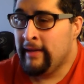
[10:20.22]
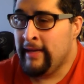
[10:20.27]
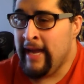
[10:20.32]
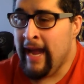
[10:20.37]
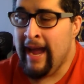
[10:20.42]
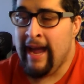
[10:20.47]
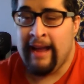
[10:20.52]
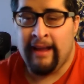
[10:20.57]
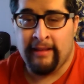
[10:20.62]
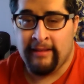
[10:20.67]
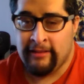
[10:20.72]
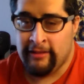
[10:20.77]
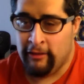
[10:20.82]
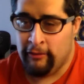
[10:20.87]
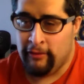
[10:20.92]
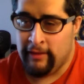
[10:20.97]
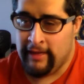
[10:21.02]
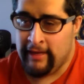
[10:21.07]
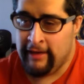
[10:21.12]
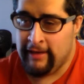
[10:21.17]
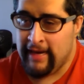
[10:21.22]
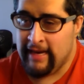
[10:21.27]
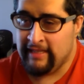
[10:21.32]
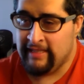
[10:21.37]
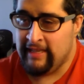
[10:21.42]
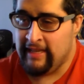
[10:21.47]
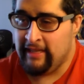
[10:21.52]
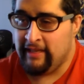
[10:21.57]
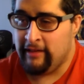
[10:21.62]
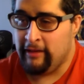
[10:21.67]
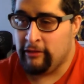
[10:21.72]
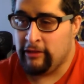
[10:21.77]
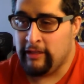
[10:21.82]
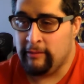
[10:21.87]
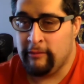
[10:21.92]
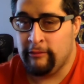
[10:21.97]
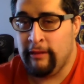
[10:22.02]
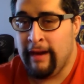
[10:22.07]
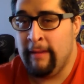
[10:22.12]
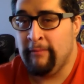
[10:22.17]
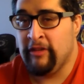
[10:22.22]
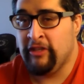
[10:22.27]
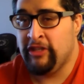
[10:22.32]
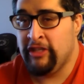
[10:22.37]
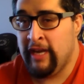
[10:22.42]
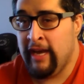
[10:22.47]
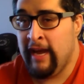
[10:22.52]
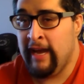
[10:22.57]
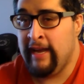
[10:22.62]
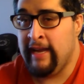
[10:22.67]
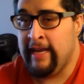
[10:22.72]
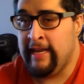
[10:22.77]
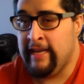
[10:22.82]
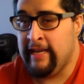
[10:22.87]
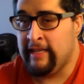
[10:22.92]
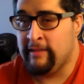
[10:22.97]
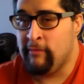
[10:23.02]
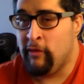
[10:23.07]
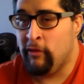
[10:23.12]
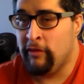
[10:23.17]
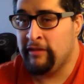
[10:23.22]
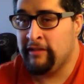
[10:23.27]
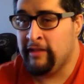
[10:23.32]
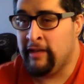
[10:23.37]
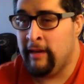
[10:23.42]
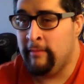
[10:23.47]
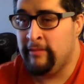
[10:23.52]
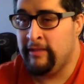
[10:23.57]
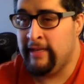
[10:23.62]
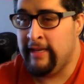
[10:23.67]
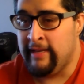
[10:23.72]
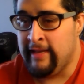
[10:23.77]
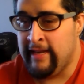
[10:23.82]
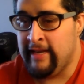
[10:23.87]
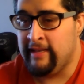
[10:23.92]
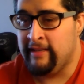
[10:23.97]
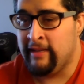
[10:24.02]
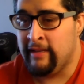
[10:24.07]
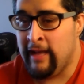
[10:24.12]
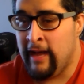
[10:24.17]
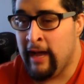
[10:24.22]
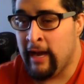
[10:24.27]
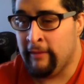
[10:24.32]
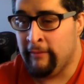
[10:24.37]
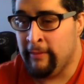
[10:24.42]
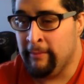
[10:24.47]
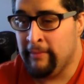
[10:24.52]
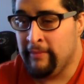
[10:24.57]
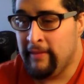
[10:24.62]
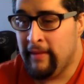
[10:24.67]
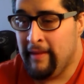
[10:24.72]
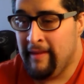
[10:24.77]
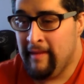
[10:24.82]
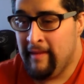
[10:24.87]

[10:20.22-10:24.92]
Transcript: Yeah, so you guys need to go subscribe to Shay. He needs more subs. He needs a lot of them.